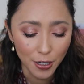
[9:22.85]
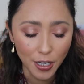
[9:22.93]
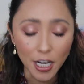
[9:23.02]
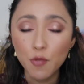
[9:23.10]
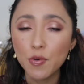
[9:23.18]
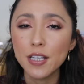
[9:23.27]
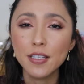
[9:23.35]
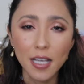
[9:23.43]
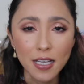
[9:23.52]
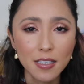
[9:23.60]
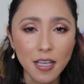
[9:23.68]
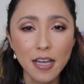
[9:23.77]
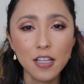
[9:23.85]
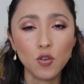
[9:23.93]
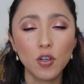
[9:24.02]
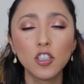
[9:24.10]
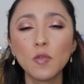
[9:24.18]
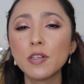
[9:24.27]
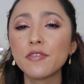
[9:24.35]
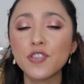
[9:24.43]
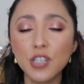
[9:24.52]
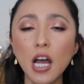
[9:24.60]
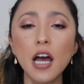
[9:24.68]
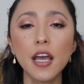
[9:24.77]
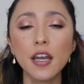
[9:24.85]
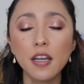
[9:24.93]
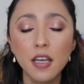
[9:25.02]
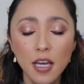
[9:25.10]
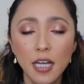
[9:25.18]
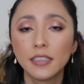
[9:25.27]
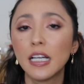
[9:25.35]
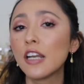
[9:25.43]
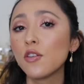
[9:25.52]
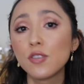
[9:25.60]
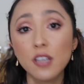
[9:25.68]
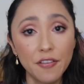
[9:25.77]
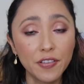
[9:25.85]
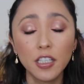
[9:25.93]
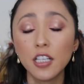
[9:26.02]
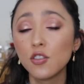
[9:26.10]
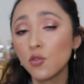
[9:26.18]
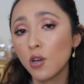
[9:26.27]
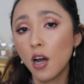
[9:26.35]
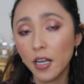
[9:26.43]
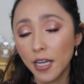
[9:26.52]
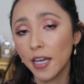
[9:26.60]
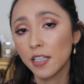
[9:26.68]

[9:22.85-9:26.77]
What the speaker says: iridescent or a little bit of shine that you definitely do not get.